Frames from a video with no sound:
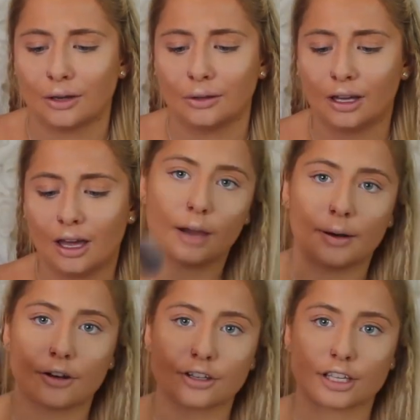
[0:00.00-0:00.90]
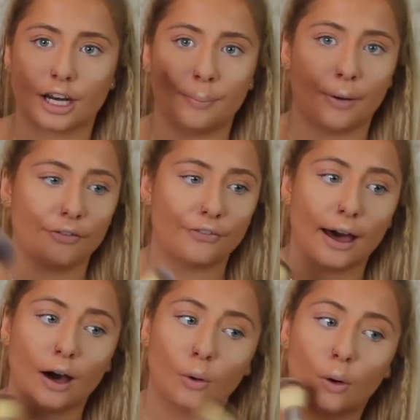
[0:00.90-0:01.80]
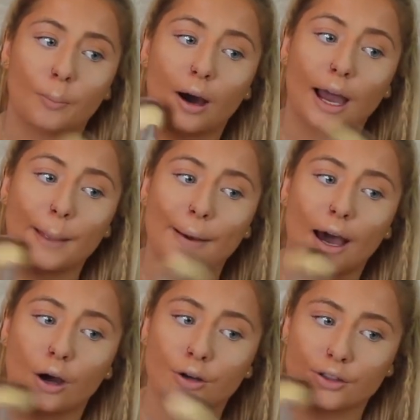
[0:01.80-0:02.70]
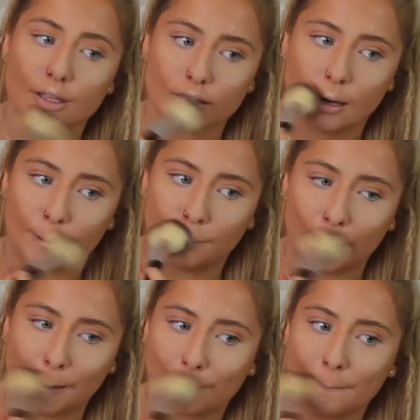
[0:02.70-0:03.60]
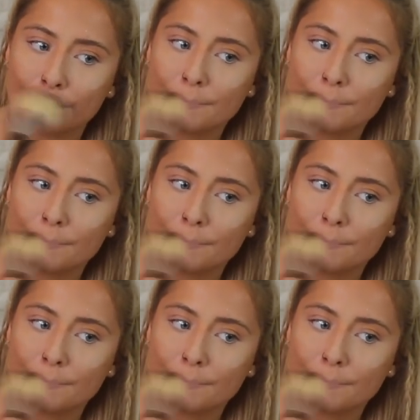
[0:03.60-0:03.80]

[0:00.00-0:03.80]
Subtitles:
And I'm just gonna buff out my powder that's kind of like